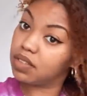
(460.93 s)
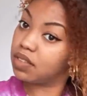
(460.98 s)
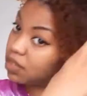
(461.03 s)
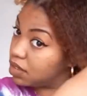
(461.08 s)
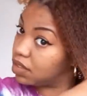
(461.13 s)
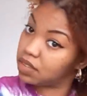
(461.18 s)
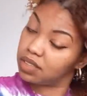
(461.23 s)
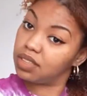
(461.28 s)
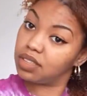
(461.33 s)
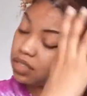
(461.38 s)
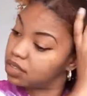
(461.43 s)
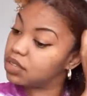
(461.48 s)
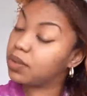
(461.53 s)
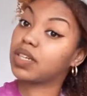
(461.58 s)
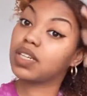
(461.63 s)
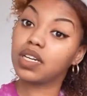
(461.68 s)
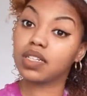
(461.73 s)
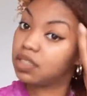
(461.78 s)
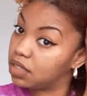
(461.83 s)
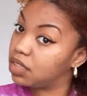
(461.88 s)
Now, I'm
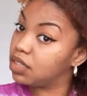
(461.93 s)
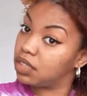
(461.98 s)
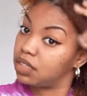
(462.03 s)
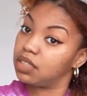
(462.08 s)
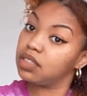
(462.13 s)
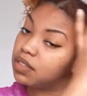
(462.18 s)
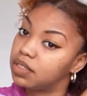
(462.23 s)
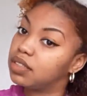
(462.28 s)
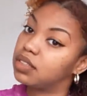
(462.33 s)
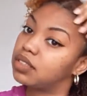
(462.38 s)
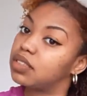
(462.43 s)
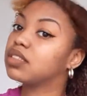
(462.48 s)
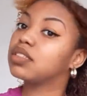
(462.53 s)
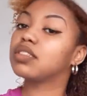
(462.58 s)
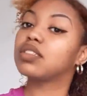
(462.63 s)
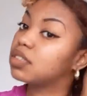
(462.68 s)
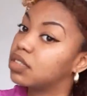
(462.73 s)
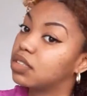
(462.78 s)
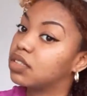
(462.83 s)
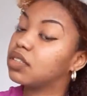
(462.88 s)
not against using
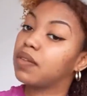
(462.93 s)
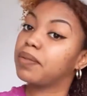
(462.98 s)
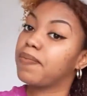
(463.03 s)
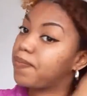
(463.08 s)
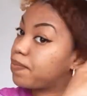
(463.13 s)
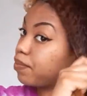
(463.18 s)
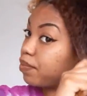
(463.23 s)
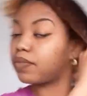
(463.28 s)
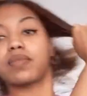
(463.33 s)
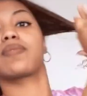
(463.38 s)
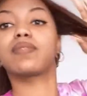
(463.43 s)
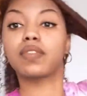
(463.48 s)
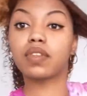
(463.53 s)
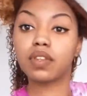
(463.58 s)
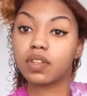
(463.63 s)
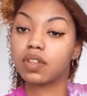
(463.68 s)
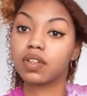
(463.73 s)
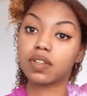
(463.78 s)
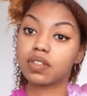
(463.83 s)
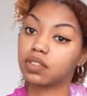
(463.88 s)
tools on my
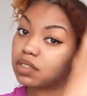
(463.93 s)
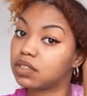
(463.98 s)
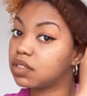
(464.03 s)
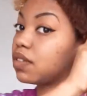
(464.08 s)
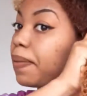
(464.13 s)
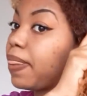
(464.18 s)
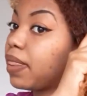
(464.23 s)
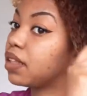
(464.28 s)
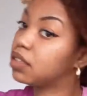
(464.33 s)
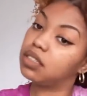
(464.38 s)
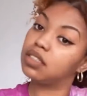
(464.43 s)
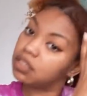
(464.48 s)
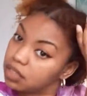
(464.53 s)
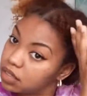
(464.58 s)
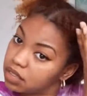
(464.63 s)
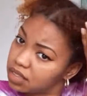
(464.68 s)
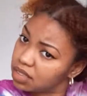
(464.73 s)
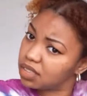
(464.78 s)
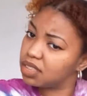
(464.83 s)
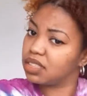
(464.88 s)
hair, but
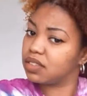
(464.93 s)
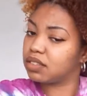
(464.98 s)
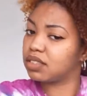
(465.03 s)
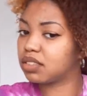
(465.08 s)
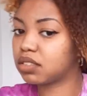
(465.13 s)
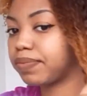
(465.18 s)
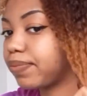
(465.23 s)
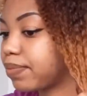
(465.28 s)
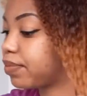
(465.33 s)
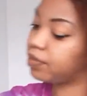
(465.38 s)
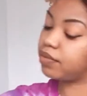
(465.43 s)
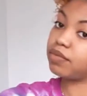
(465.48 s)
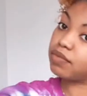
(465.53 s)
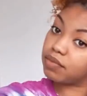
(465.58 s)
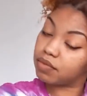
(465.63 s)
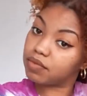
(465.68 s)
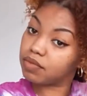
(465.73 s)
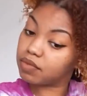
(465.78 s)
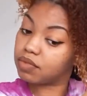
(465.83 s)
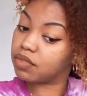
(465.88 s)
I did a really good job
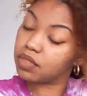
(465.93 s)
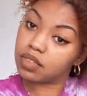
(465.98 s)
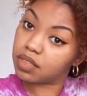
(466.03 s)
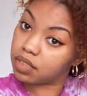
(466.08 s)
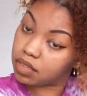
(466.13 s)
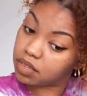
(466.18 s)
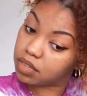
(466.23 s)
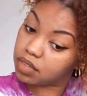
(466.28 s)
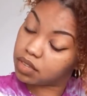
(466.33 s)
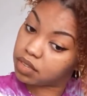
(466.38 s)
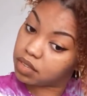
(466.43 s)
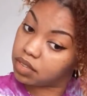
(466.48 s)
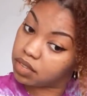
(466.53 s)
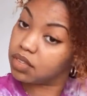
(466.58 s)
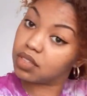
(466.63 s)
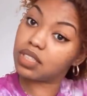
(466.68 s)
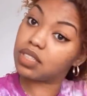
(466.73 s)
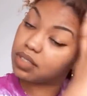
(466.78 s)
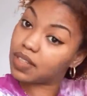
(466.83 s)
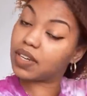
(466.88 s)
detangling in the shower,
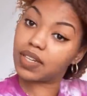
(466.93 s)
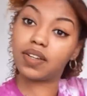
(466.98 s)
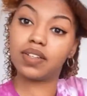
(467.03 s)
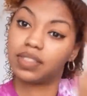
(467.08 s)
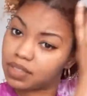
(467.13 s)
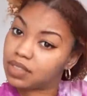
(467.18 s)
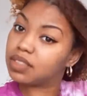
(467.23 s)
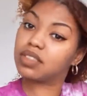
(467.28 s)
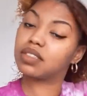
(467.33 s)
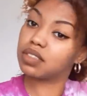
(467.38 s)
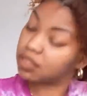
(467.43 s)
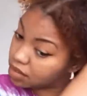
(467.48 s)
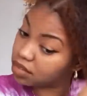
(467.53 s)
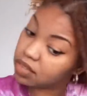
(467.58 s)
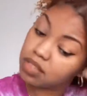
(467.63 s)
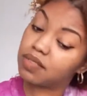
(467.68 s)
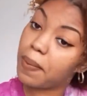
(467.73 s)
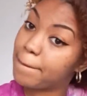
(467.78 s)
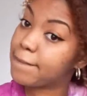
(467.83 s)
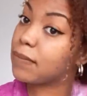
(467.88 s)
so that's the only reason why
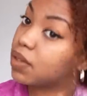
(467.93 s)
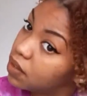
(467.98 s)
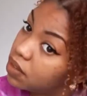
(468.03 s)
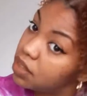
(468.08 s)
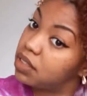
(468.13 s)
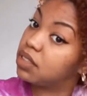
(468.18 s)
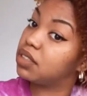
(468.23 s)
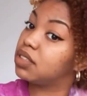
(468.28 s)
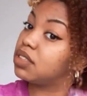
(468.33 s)
I'm not using my